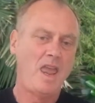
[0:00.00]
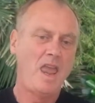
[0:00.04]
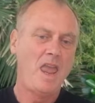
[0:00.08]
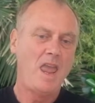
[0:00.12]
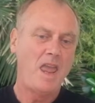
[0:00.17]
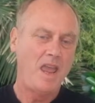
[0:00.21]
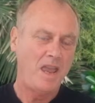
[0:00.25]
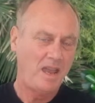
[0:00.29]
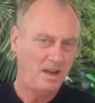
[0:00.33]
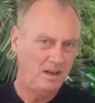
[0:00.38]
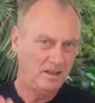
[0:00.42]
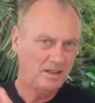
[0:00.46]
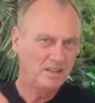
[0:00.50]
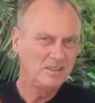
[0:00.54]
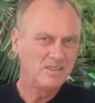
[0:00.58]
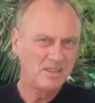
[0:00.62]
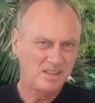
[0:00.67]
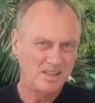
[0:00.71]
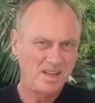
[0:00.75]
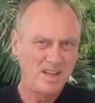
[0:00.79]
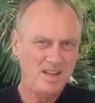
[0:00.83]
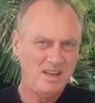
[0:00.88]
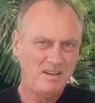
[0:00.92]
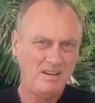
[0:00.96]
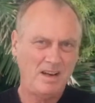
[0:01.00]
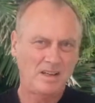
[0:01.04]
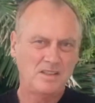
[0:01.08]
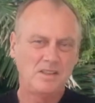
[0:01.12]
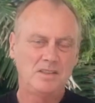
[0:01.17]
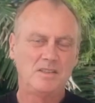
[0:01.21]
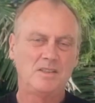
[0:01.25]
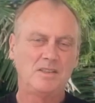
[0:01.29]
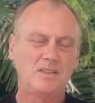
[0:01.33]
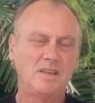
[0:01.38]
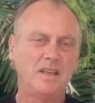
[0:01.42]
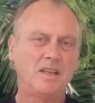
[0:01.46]
And I can just hear, you
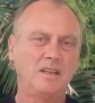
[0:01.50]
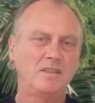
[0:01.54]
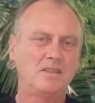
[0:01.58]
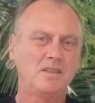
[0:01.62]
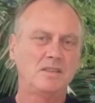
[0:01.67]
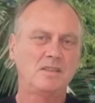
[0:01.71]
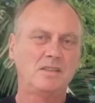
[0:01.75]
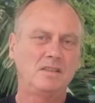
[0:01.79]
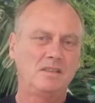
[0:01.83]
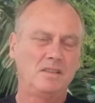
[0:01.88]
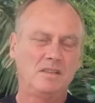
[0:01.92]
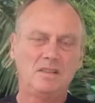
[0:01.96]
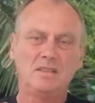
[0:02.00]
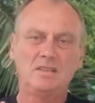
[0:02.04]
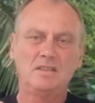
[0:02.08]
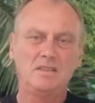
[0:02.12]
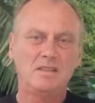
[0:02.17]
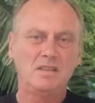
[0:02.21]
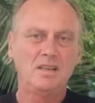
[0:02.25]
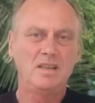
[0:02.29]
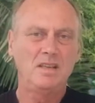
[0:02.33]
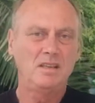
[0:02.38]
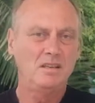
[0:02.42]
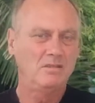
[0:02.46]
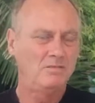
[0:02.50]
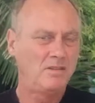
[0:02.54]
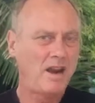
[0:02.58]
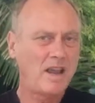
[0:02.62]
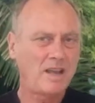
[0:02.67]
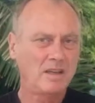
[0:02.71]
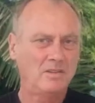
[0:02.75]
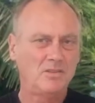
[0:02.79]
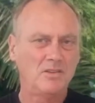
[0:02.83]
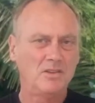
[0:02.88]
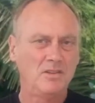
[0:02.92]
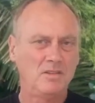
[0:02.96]
can just hear the
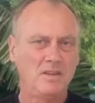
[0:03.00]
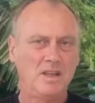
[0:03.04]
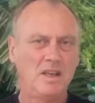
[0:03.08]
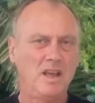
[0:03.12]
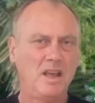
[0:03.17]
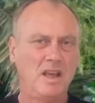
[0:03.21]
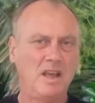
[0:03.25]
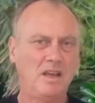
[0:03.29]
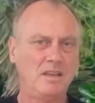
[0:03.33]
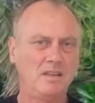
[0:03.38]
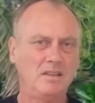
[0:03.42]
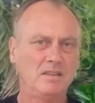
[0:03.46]
racket through the air.